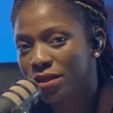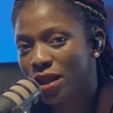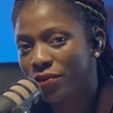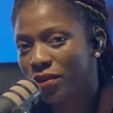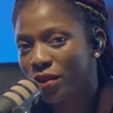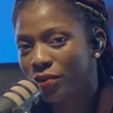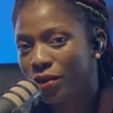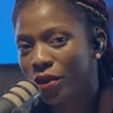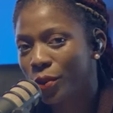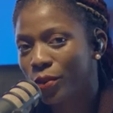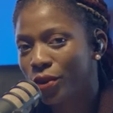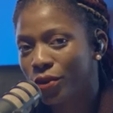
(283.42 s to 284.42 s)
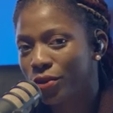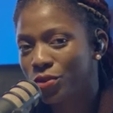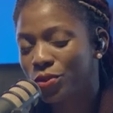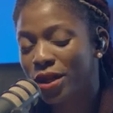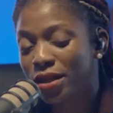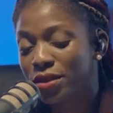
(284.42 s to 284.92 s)
I've ever come across.
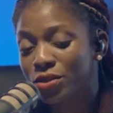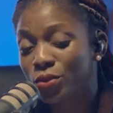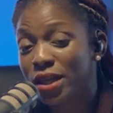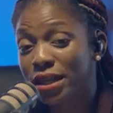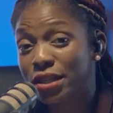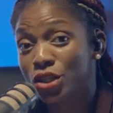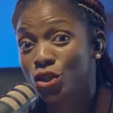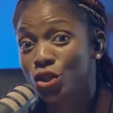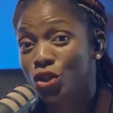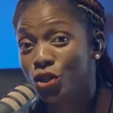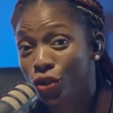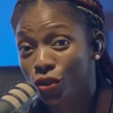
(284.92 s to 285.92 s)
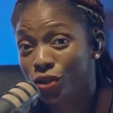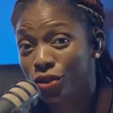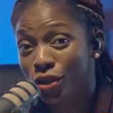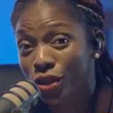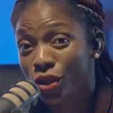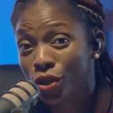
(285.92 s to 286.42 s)
Uduak is good.
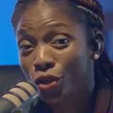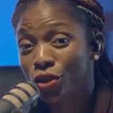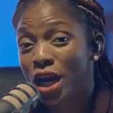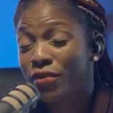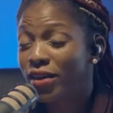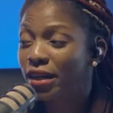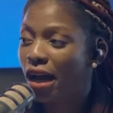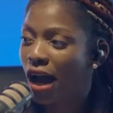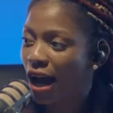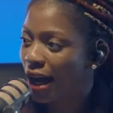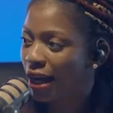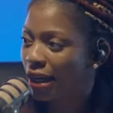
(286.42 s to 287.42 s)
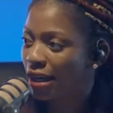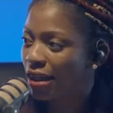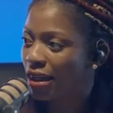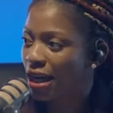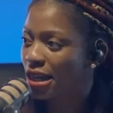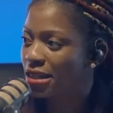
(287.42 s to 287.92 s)
You have an eye
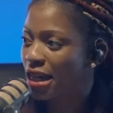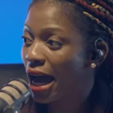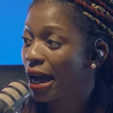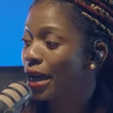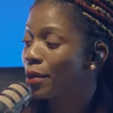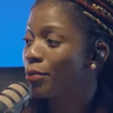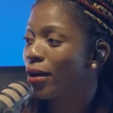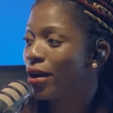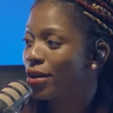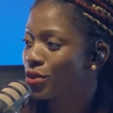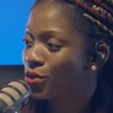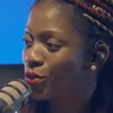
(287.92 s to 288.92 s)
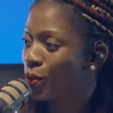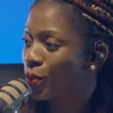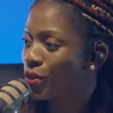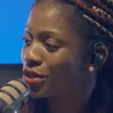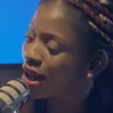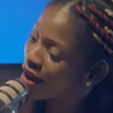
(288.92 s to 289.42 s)
that I admire so
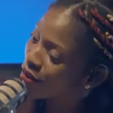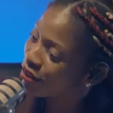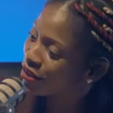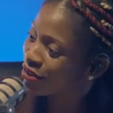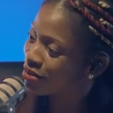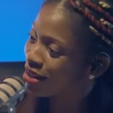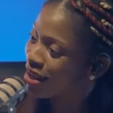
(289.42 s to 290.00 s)
much. How are you,